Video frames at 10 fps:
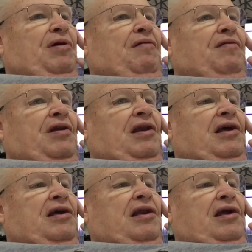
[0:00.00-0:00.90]
perfectly
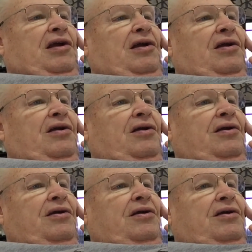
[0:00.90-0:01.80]
clear,
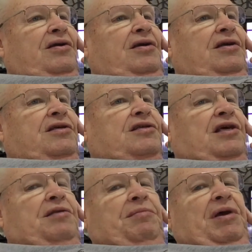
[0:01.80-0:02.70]

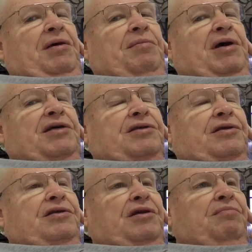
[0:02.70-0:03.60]
send me a
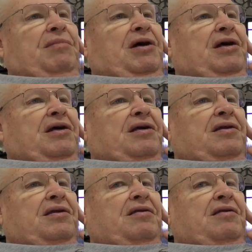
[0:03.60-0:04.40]
message in my